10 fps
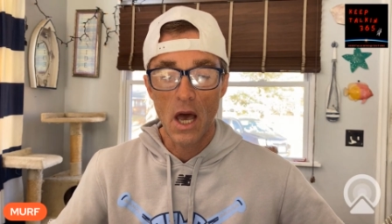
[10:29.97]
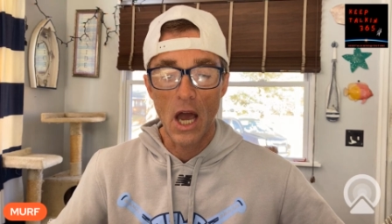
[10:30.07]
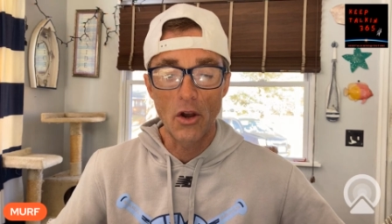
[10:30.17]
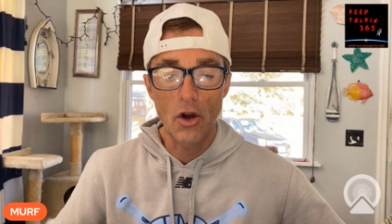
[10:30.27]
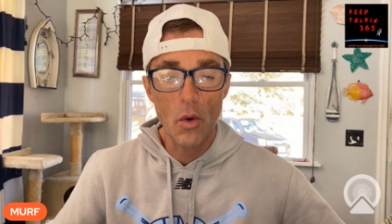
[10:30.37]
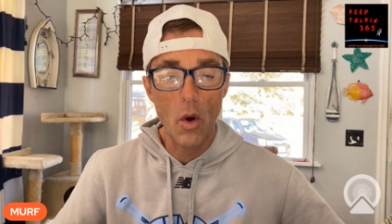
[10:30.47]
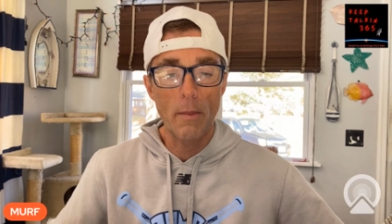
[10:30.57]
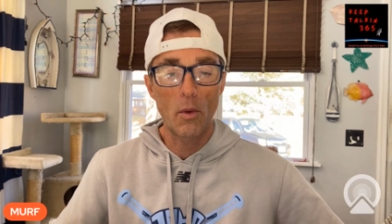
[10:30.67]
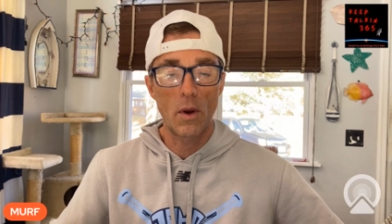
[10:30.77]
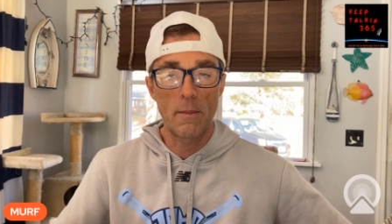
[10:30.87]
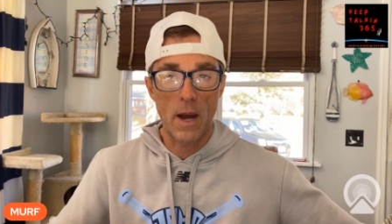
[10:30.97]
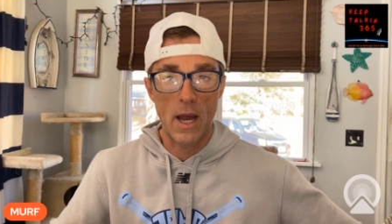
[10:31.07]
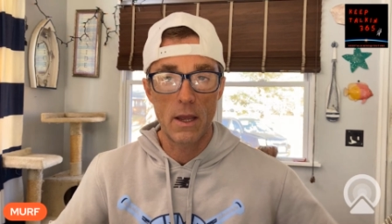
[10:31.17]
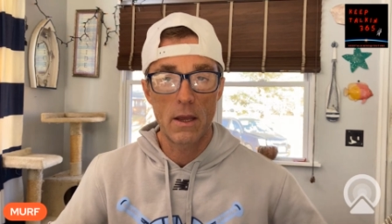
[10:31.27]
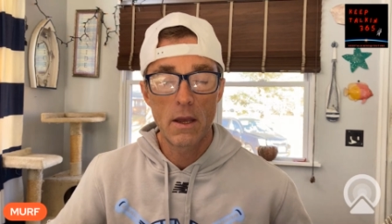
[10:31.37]
I know you are, but what am
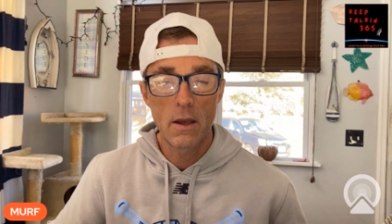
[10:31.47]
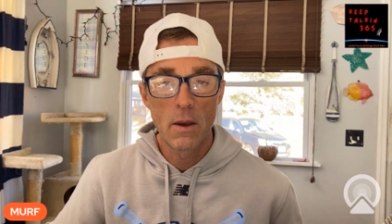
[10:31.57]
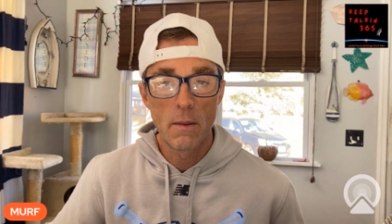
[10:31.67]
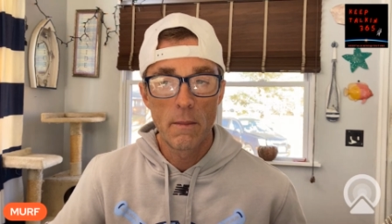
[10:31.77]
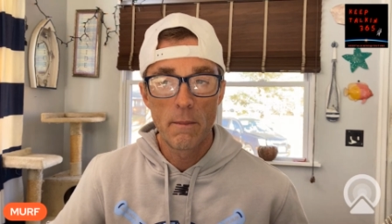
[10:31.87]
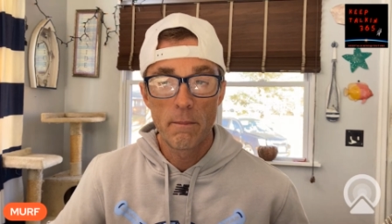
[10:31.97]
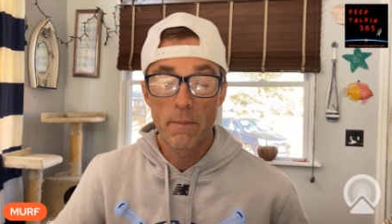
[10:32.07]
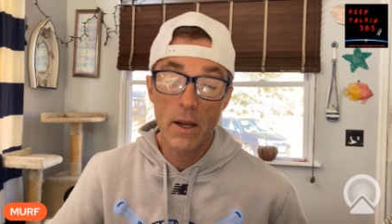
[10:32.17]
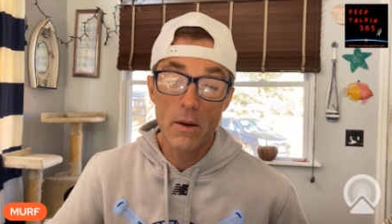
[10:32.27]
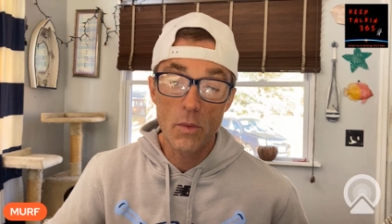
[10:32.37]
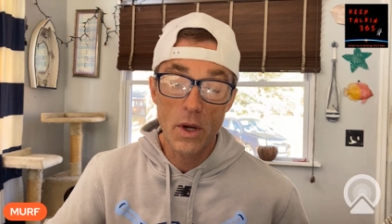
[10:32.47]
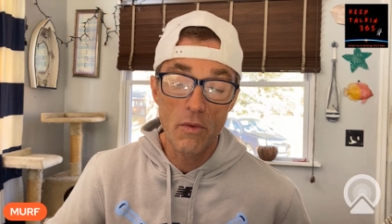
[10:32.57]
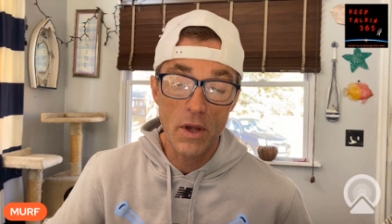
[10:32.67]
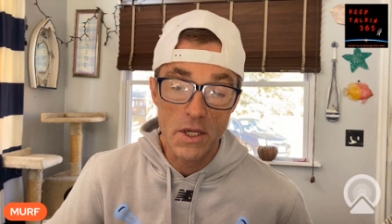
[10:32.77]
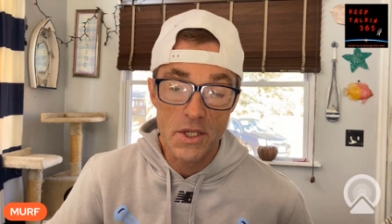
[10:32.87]
I? But what he
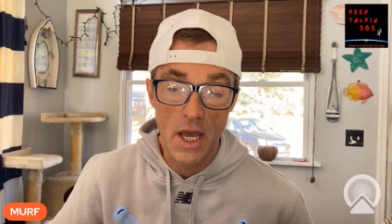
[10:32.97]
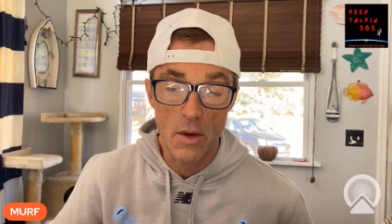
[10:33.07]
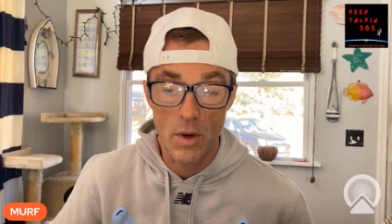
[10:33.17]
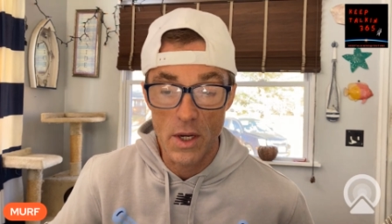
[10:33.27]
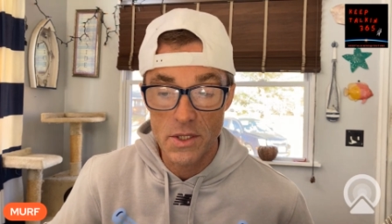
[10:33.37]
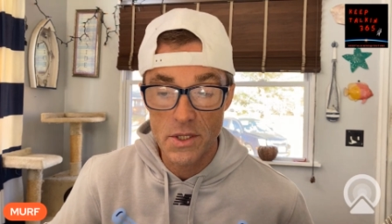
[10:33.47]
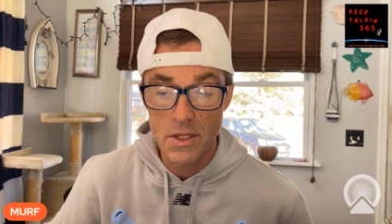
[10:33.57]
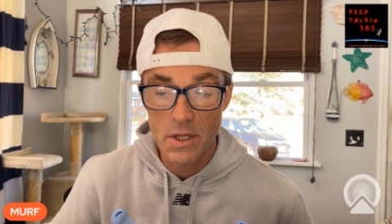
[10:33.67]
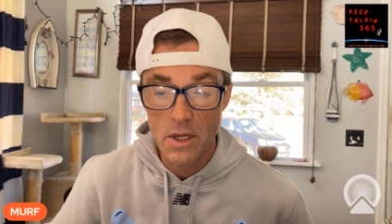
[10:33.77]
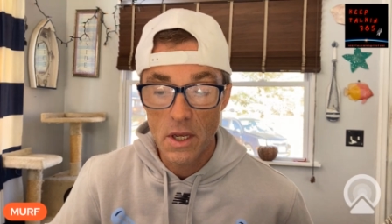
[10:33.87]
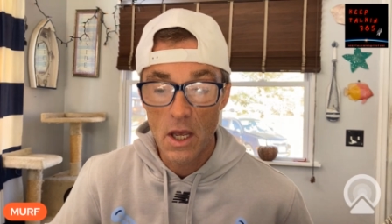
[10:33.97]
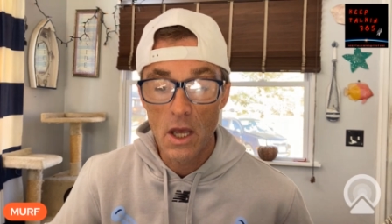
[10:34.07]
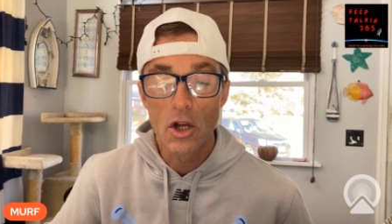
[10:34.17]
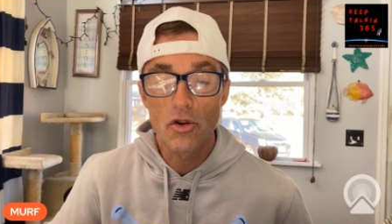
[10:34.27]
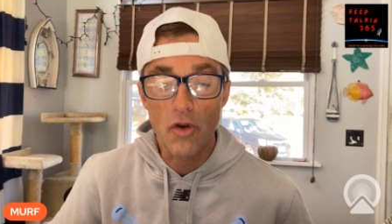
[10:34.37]
really said was
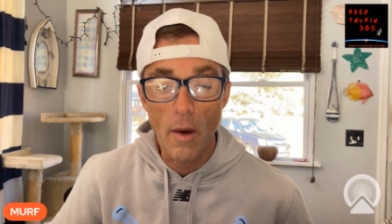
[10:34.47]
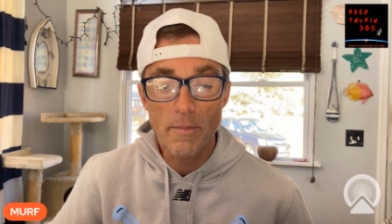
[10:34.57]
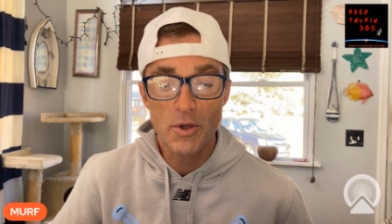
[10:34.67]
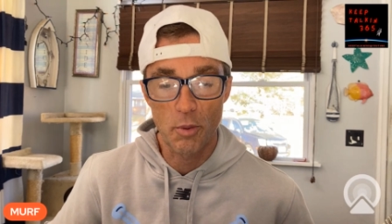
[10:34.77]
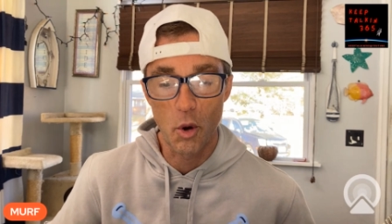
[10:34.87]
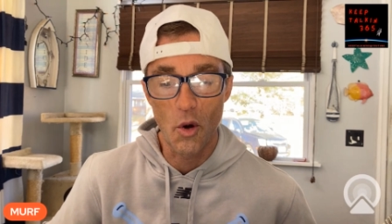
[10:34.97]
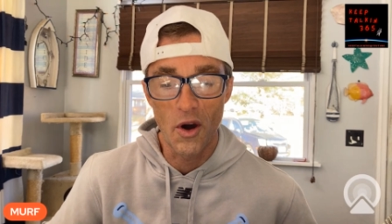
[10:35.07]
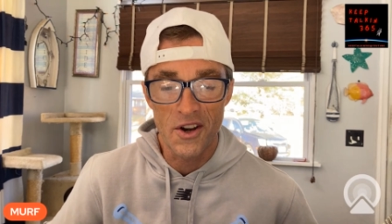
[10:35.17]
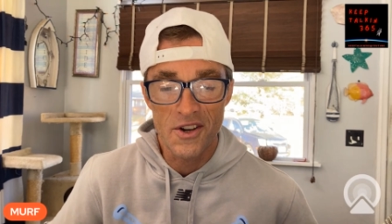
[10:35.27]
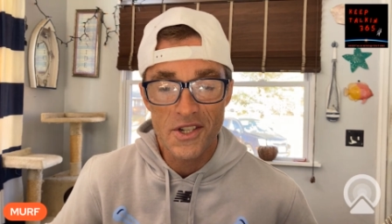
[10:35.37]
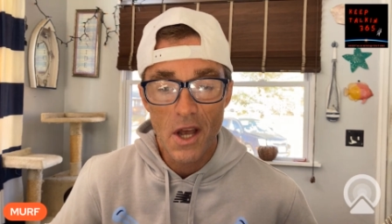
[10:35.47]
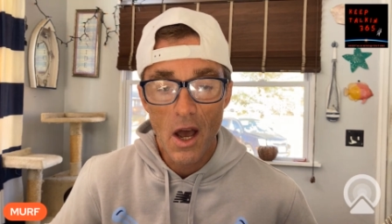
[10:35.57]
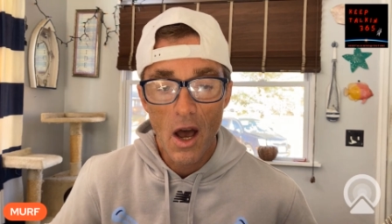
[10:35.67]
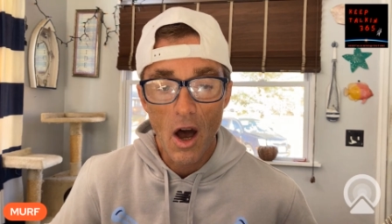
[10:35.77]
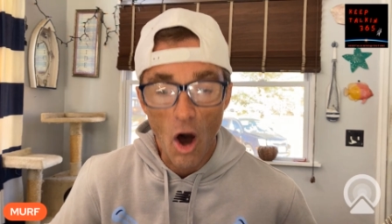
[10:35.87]
Trump supporters
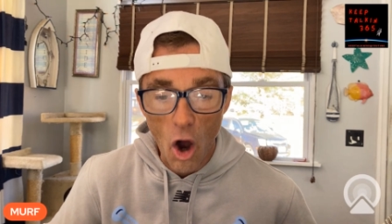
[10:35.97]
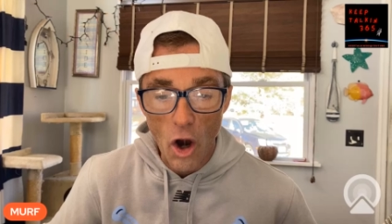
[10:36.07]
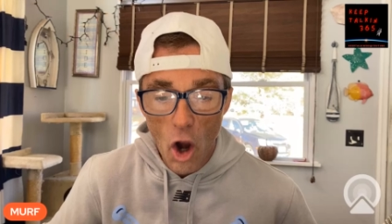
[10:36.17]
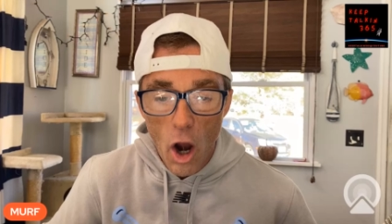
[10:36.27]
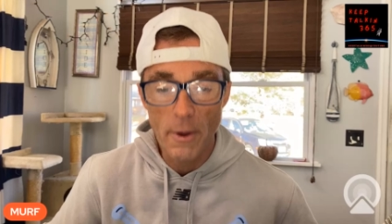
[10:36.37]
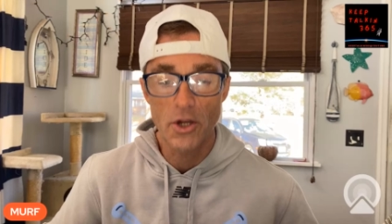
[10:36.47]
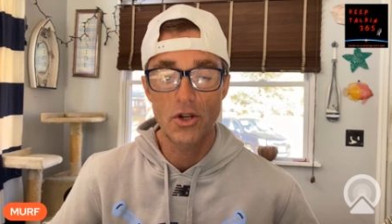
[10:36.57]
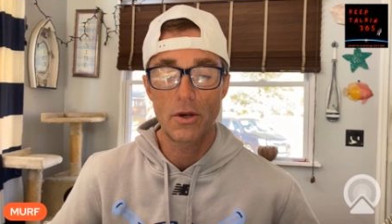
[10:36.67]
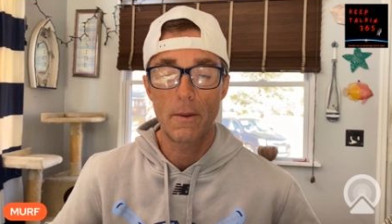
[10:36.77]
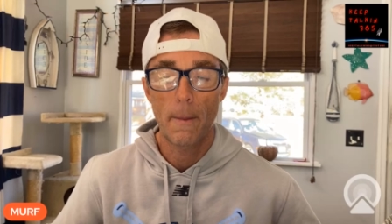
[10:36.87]
are garbage.